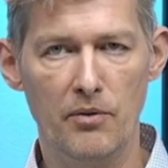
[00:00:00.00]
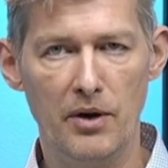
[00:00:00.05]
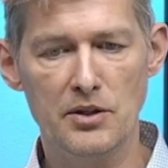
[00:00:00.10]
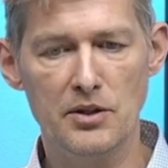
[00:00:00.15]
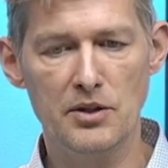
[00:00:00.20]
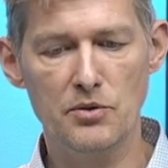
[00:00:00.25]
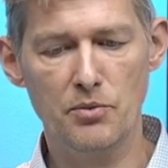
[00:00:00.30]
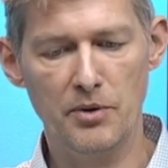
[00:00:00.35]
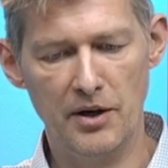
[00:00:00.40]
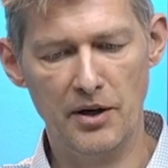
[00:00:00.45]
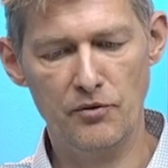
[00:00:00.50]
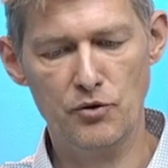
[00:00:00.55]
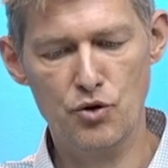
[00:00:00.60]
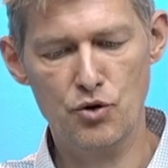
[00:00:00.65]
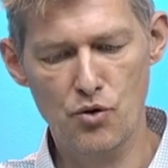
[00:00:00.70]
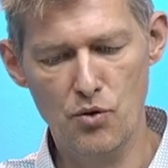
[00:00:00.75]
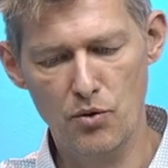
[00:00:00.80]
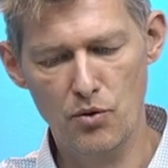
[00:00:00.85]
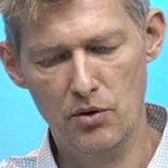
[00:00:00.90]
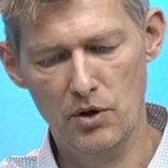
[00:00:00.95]
release wave
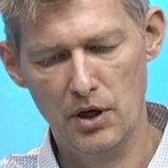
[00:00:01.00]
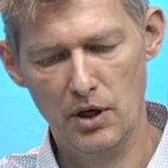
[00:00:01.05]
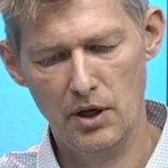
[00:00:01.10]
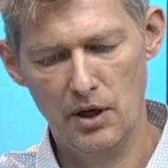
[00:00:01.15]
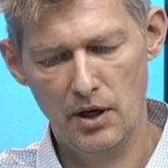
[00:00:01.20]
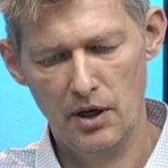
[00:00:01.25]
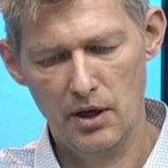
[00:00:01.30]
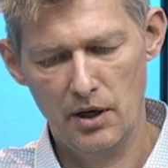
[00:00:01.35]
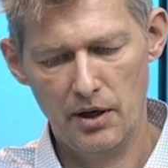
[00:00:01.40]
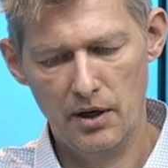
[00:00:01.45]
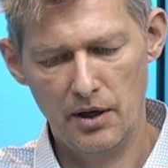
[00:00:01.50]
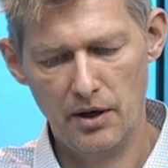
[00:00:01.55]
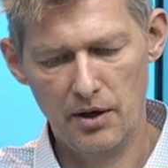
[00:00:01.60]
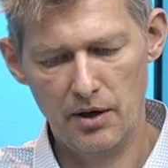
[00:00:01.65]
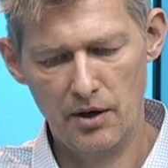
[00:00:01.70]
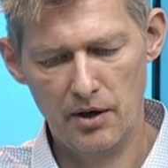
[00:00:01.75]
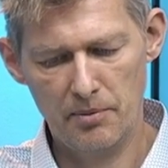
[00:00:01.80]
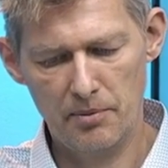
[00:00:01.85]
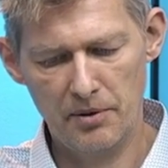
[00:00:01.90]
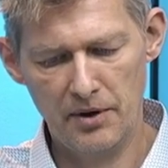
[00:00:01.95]
2.
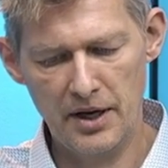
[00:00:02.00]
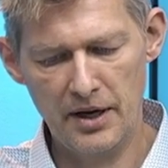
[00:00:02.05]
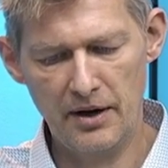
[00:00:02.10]
But here